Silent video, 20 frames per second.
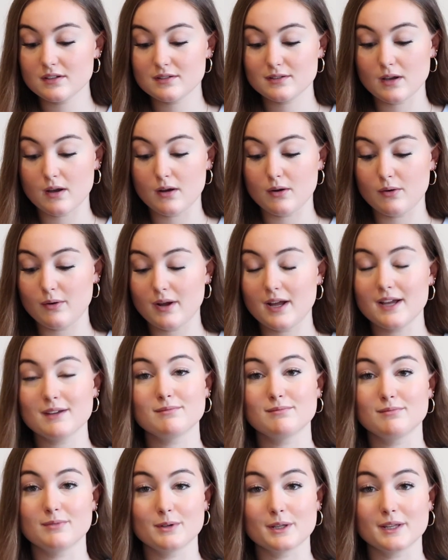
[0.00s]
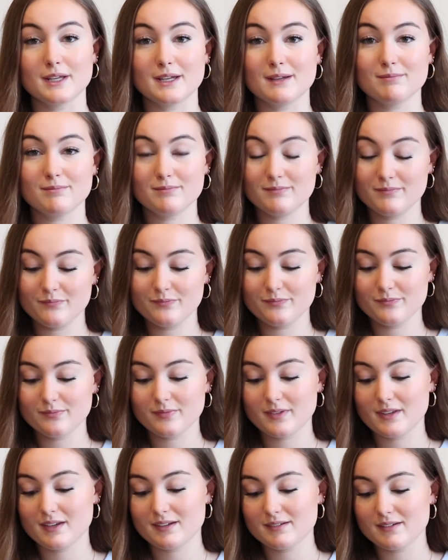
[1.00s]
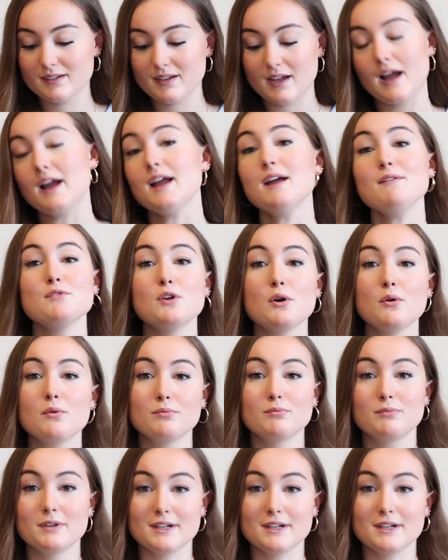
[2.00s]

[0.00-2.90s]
so I have no